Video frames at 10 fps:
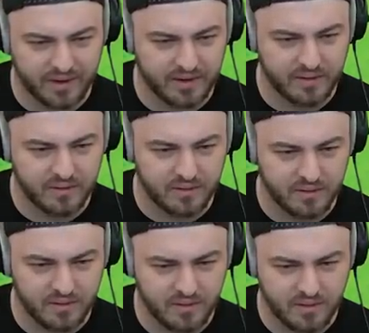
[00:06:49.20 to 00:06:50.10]
puddles down.
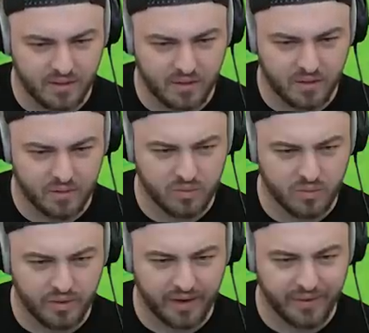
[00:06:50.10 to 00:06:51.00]
Oh,
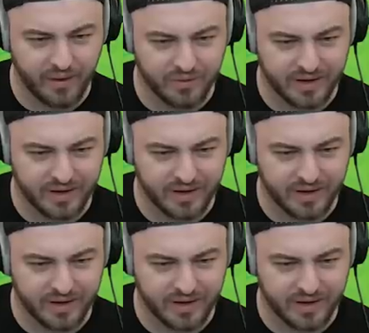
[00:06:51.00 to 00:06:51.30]
okay, wait, hold